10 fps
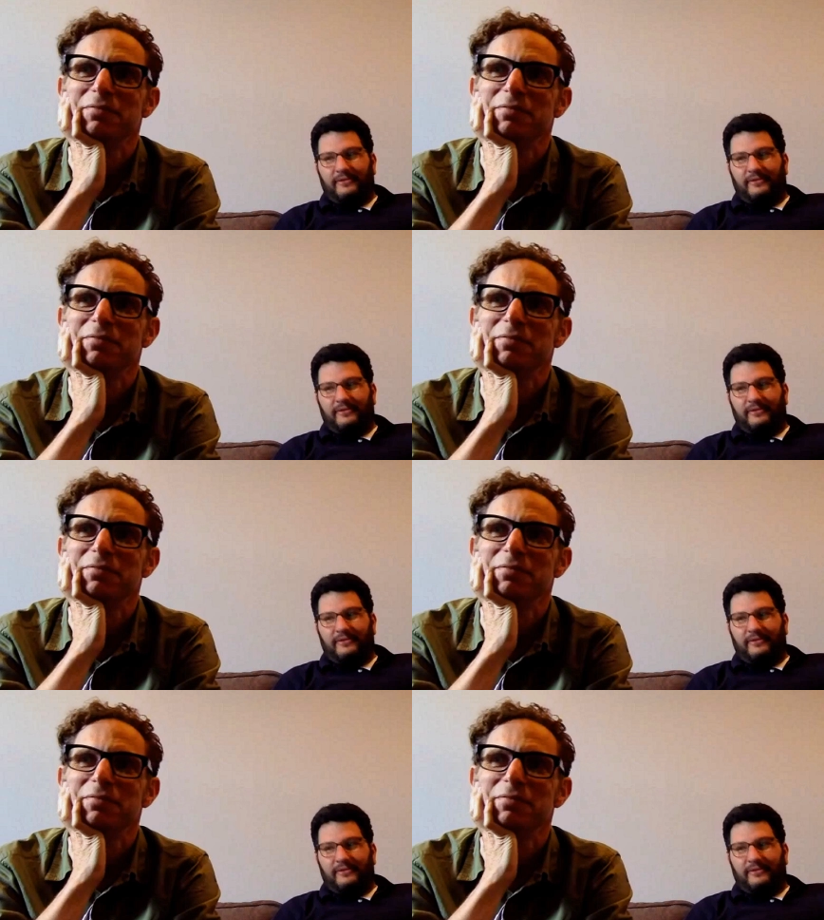
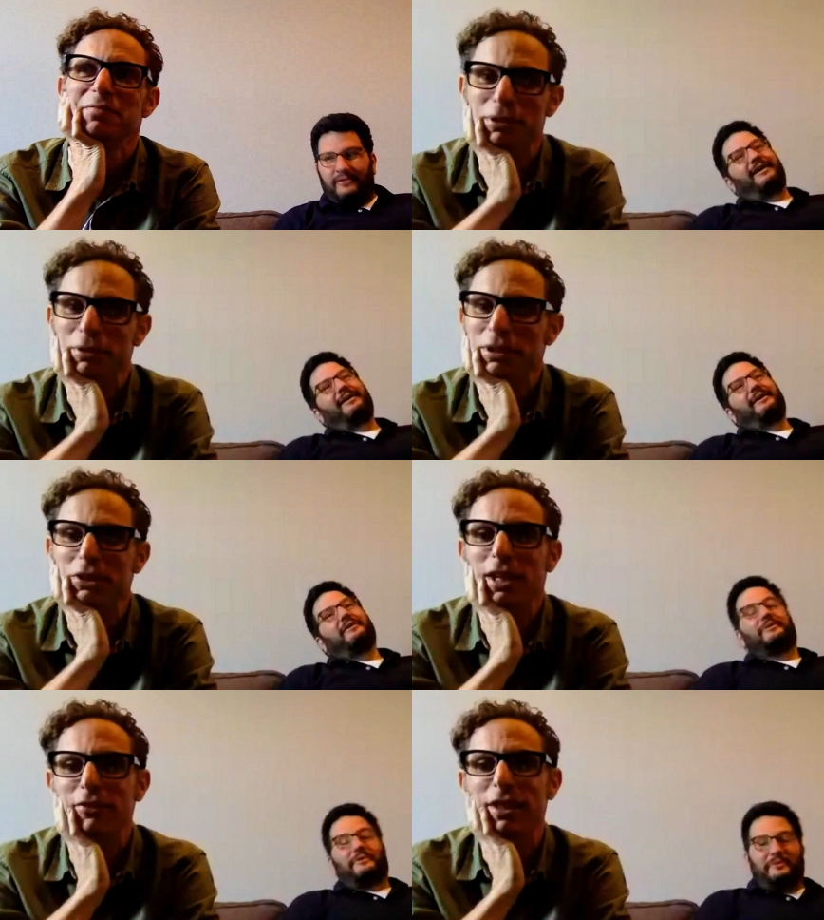Speaker 1: exactly. We, we
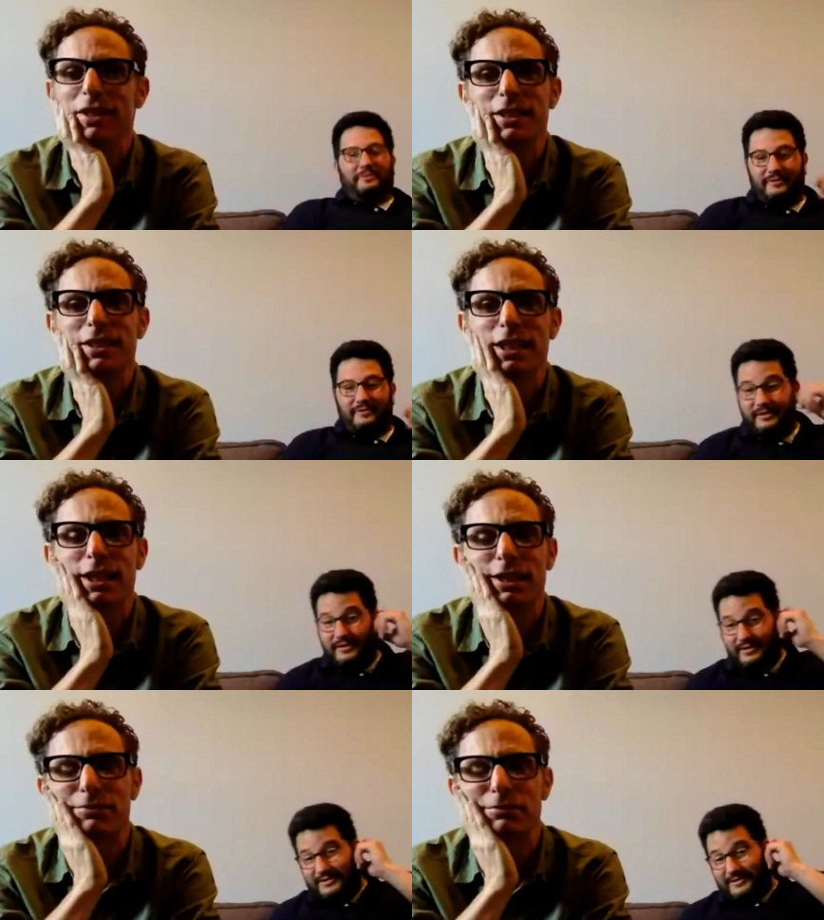really don't have any
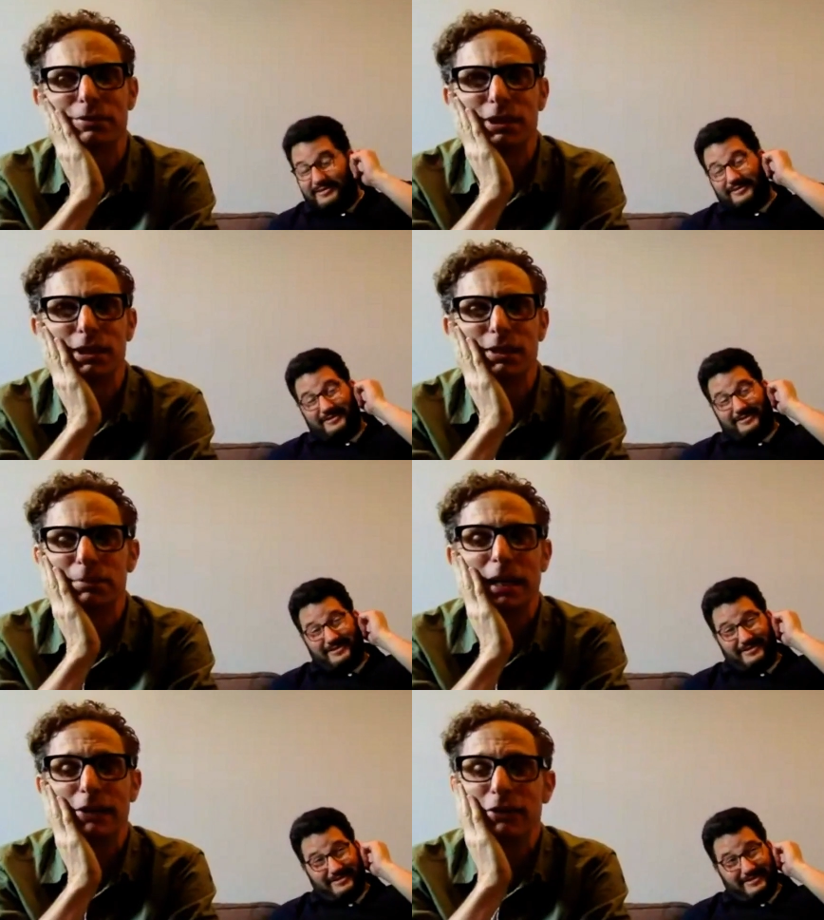uh,
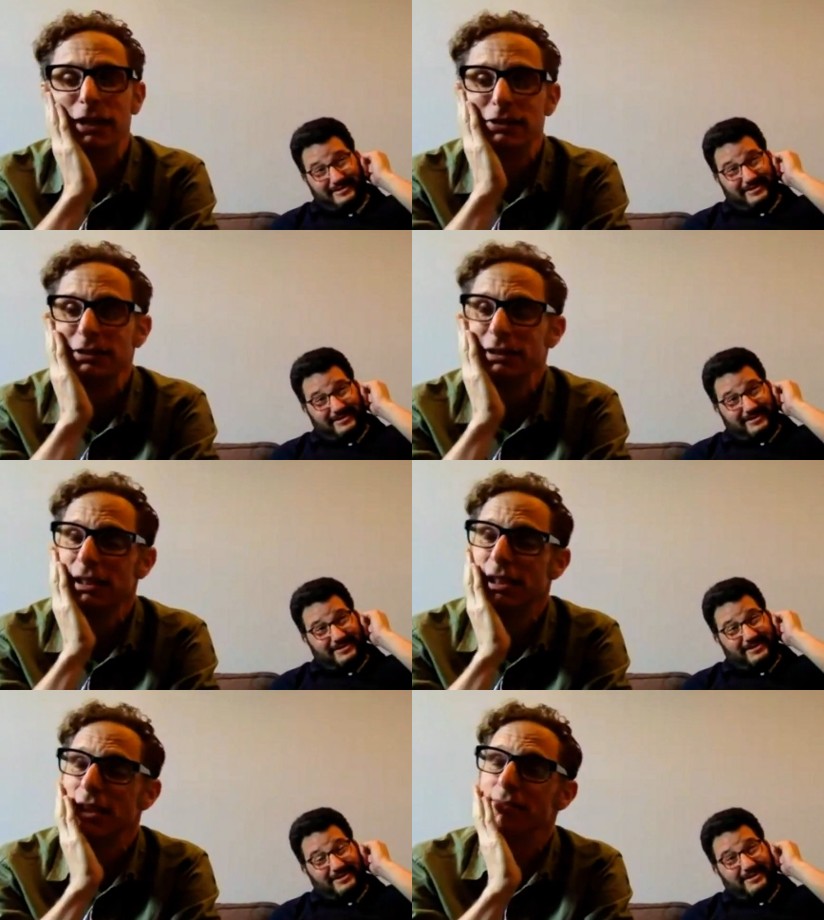uh, background.
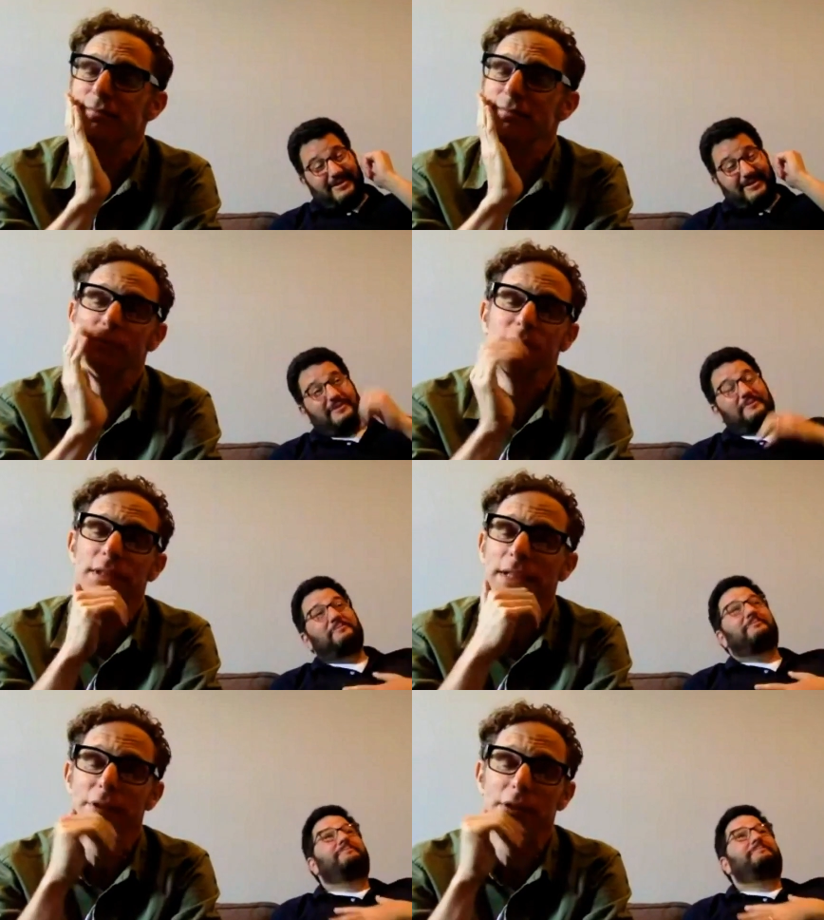Um,
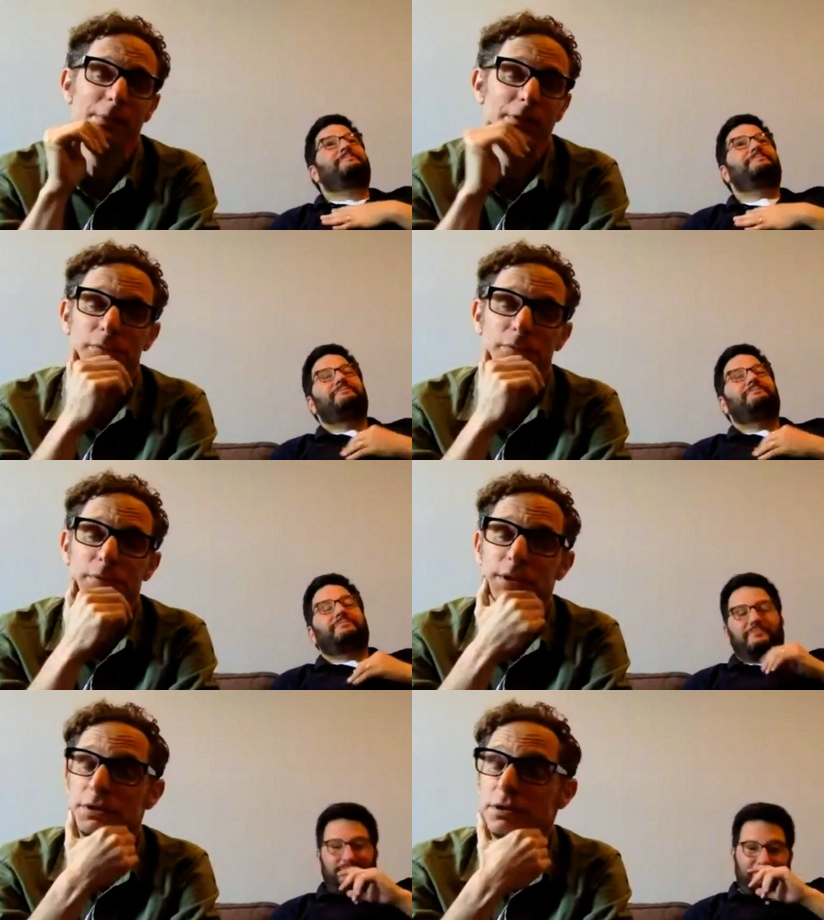we, I mean,
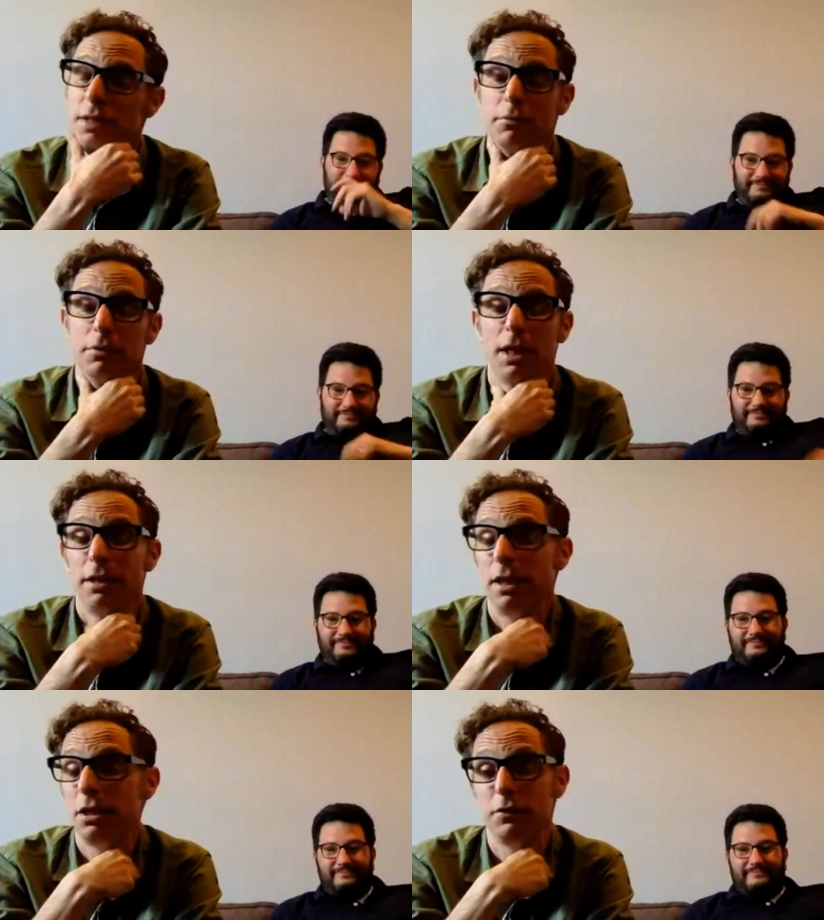we,
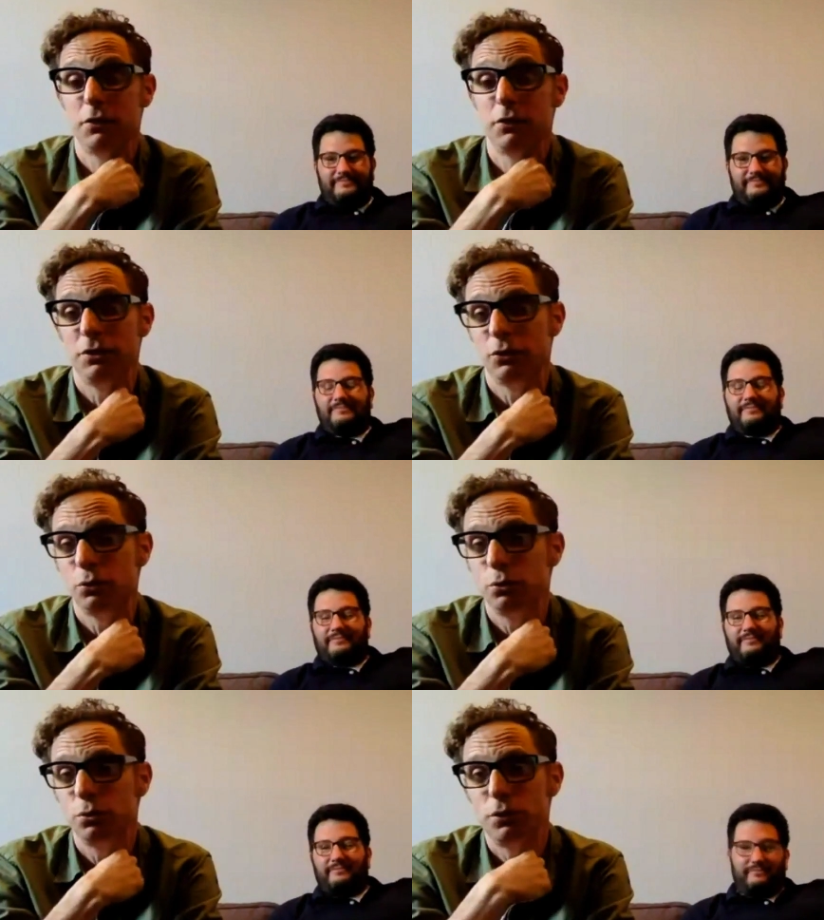neither of us went to
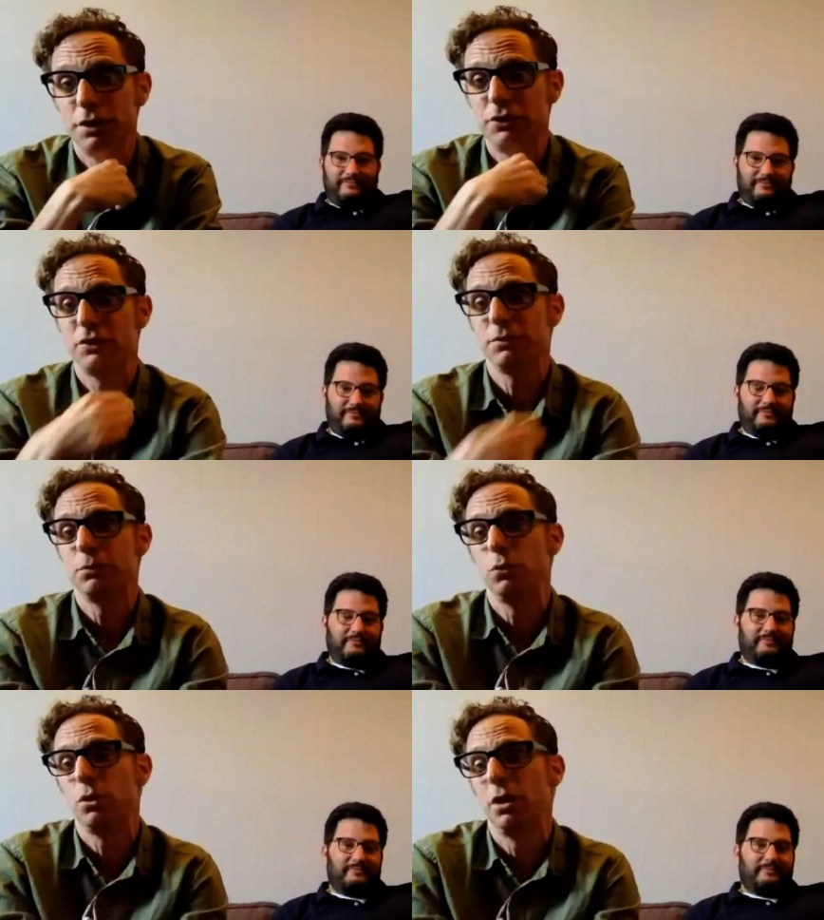school for it. It's
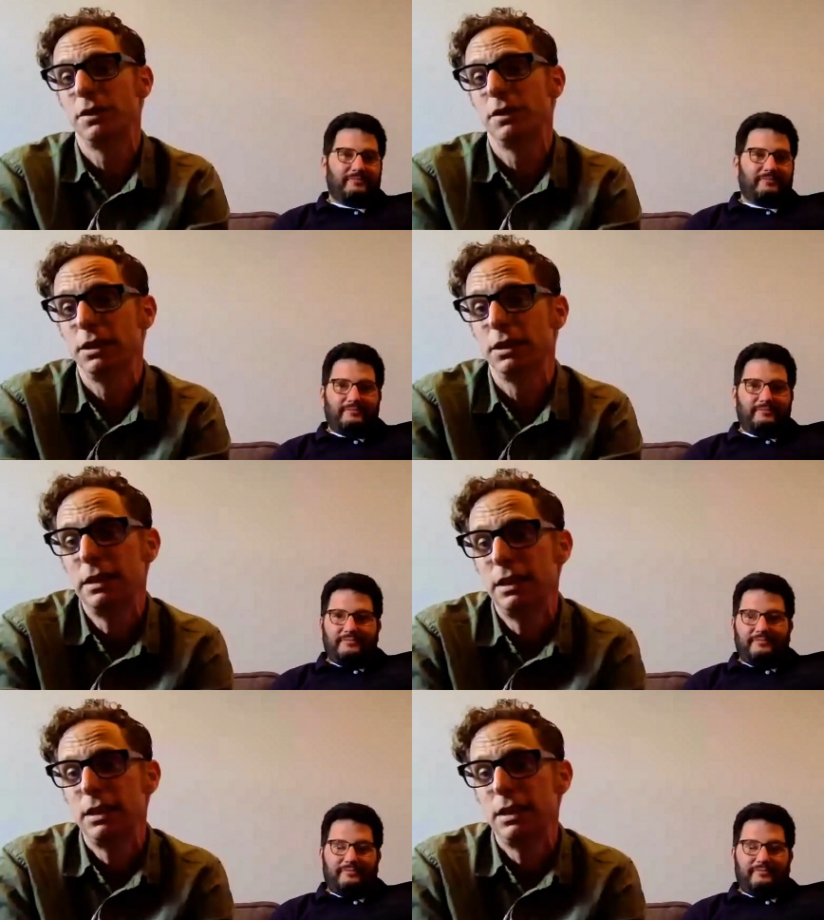just more of a